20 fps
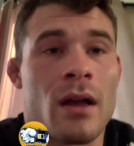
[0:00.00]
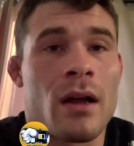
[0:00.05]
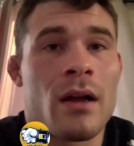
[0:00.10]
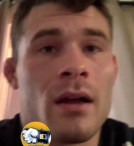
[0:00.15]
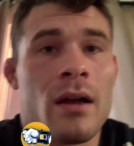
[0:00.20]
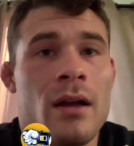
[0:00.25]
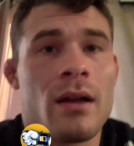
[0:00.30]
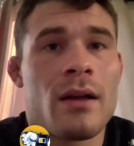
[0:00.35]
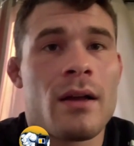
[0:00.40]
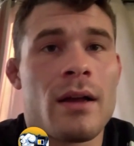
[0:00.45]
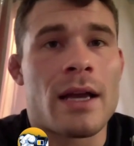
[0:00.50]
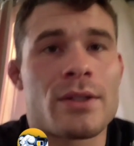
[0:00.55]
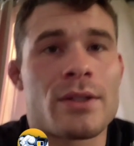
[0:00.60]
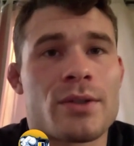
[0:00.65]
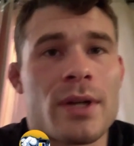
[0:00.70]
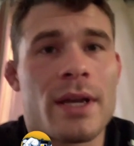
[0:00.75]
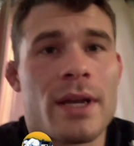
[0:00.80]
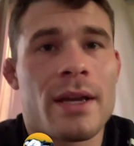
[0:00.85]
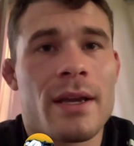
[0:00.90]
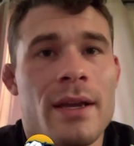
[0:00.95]
Uh, I
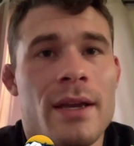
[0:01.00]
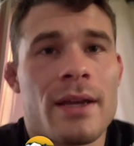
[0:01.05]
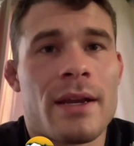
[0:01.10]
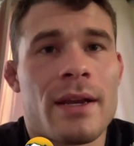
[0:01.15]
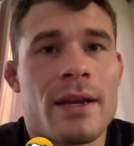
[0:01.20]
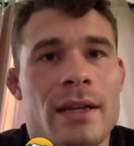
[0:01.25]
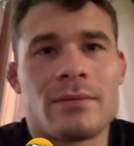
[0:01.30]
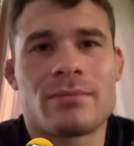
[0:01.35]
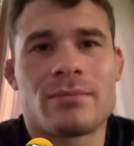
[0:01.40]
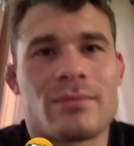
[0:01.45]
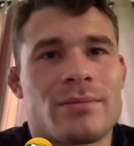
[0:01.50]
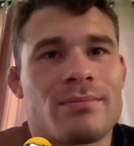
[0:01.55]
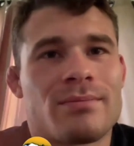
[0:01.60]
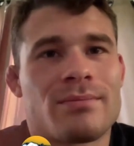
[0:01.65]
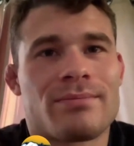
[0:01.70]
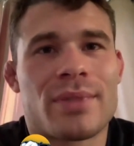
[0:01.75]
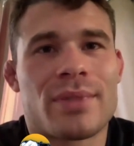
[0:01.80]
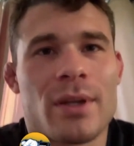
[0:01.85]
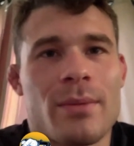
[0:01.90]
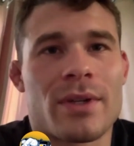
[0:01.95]
train at
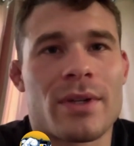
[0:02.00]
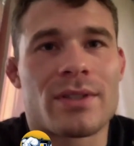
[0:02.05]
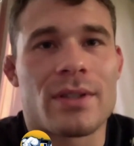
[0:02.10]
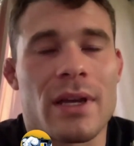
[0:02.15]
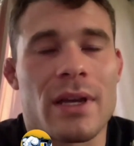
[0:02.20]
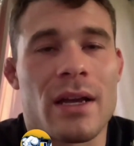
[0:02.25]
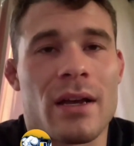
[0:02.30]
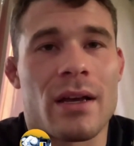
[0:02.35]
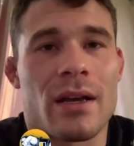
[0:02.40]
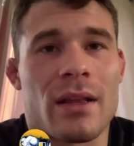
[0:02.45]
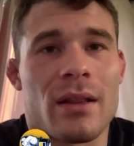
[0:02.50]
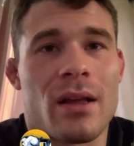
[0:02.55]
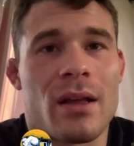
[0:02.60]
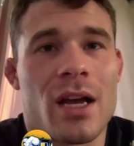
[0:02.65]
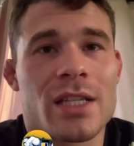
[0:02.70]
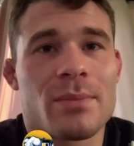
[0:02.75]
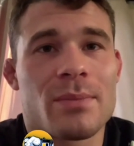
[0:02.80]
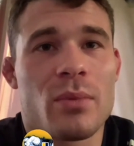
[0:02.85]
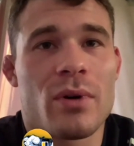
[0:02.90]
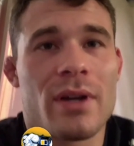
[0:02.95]
pretty much uh, Lost